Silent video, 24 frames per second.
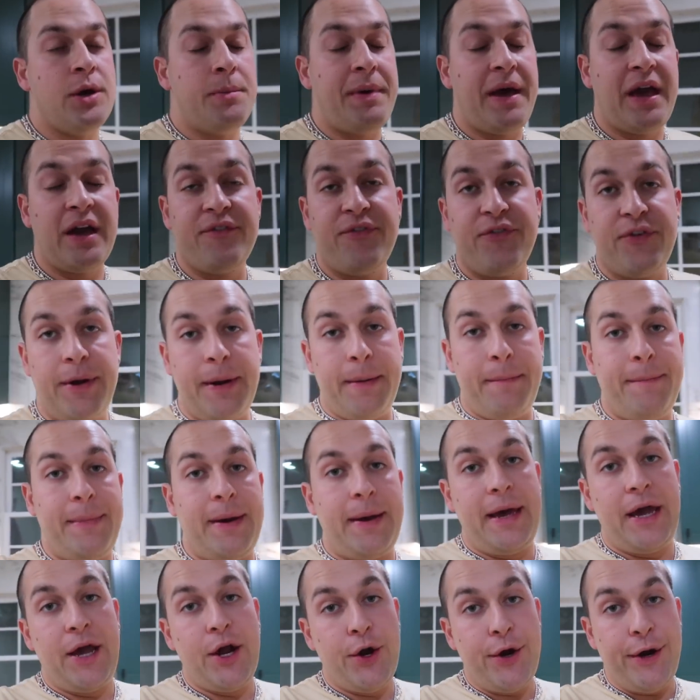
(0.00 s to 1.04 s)
I'm back from
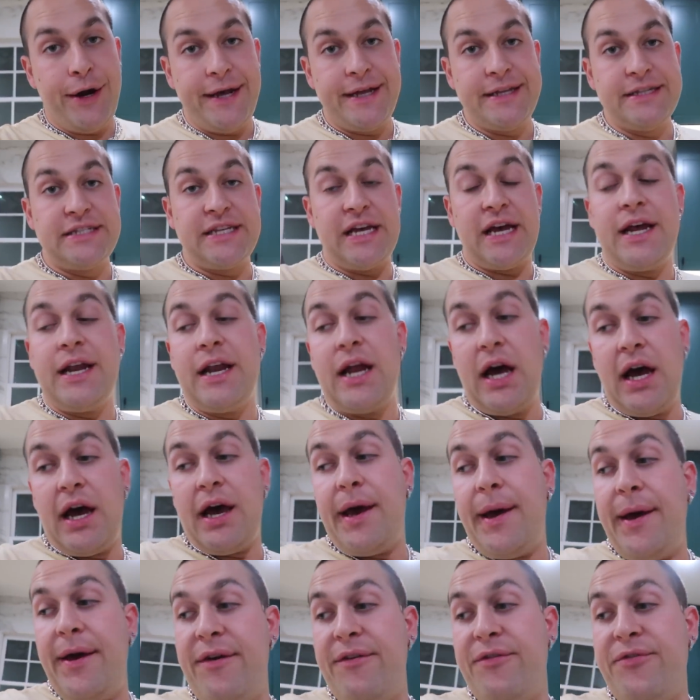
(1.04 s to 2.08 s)
errands and
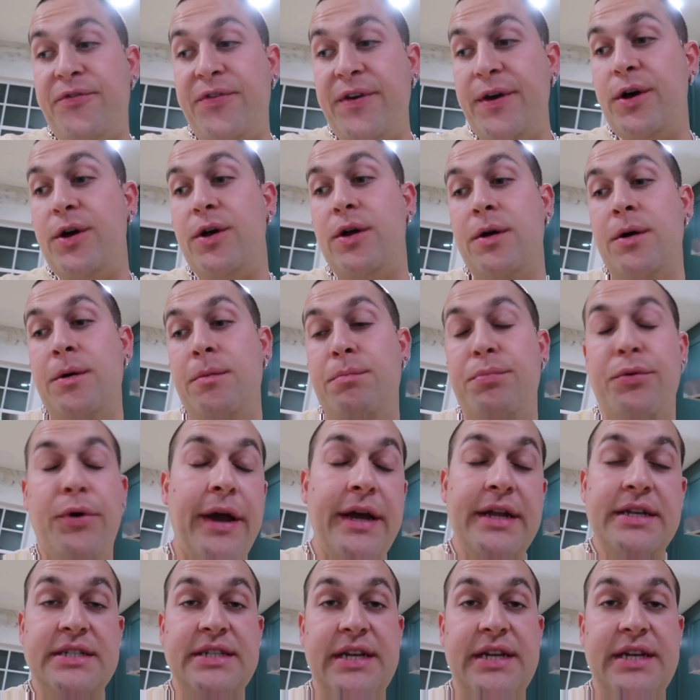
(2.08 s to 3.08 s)
I feel brain